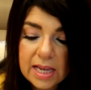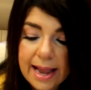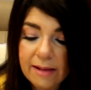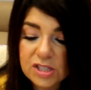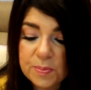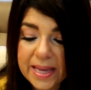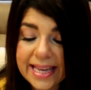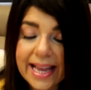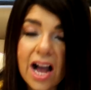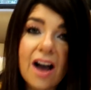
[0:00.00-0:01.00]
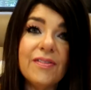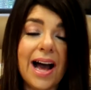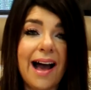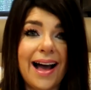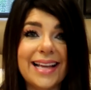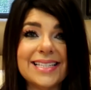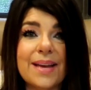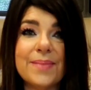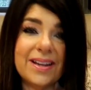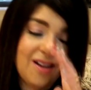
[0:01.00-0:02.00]
Now, speaking of eyes,
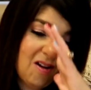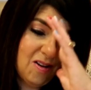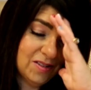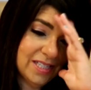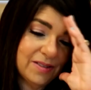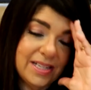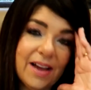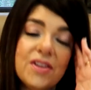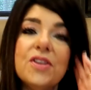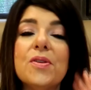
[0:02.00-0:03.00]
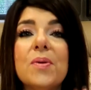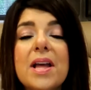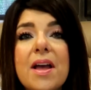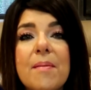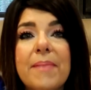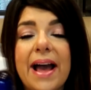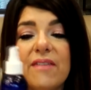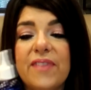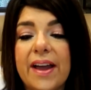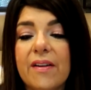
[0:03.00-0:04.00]
I'm gonna also tell you
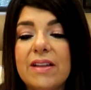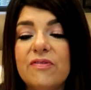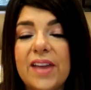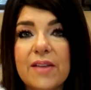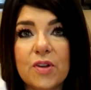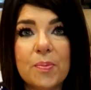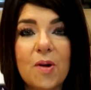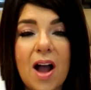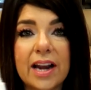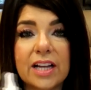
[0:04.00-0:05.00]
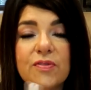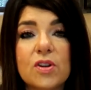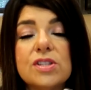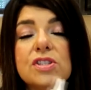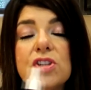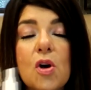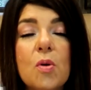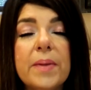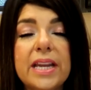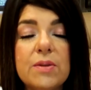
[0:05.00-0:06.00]
my very favorite product for
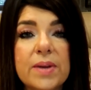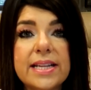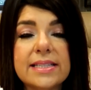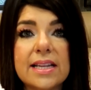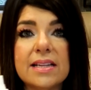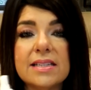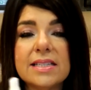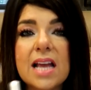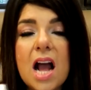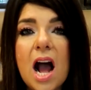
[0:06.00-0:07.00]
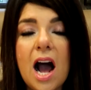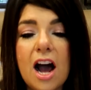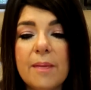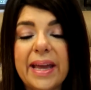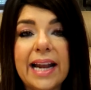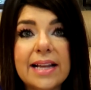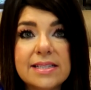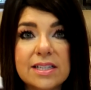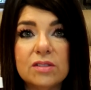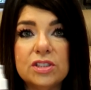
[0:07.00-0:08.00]
so many reasons um, and I
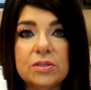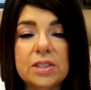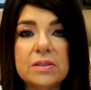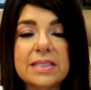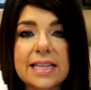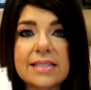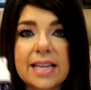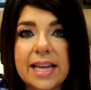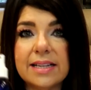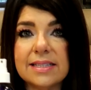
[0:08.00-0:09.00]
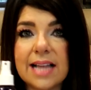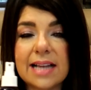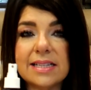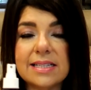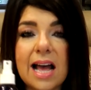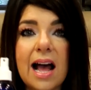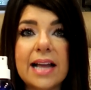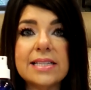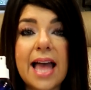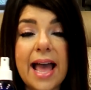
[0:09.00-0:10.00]
still do use this in Stassi's
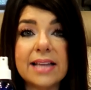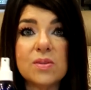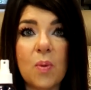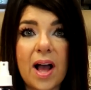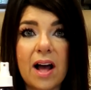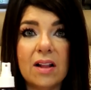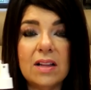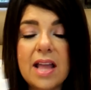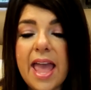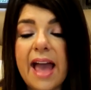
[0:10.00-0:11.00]
eyes as well.